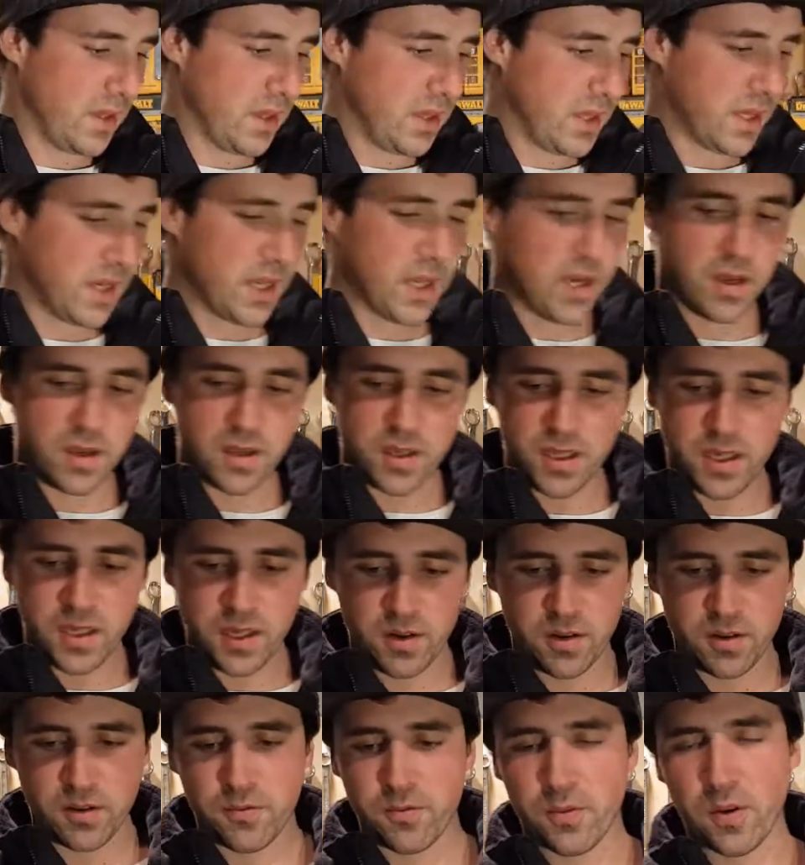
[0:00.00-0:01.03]
Now
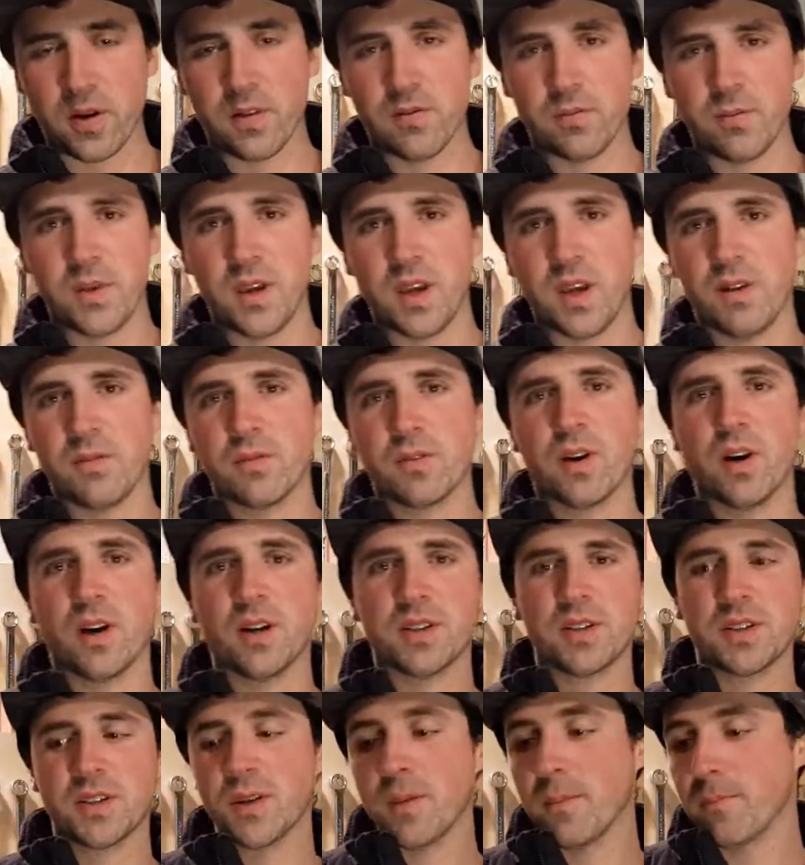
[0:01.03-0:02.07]
here in front of me I've
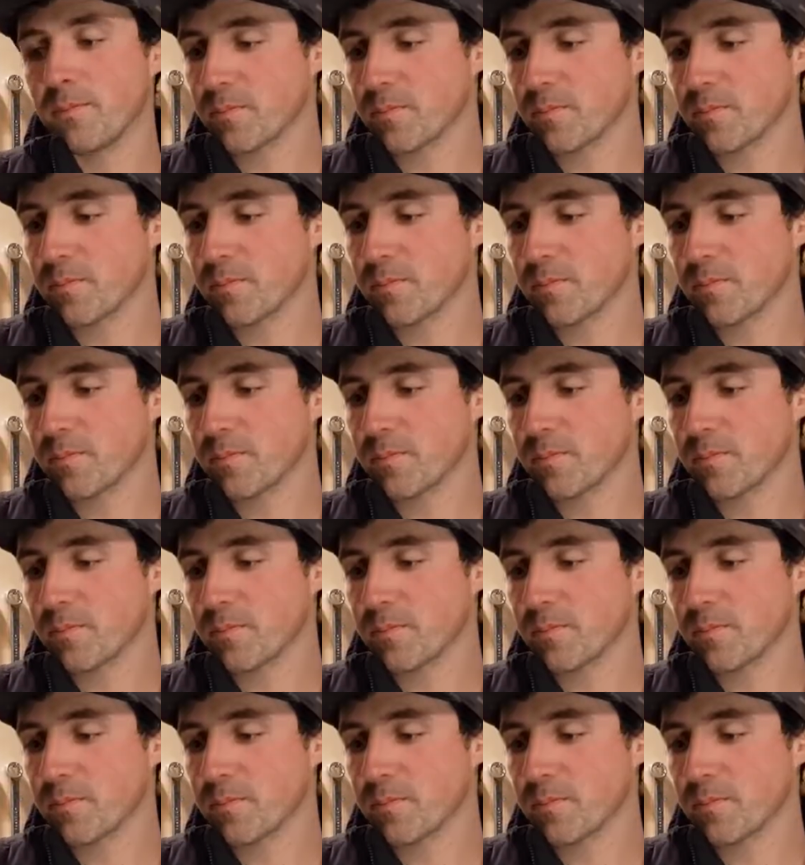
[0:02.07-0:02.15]
got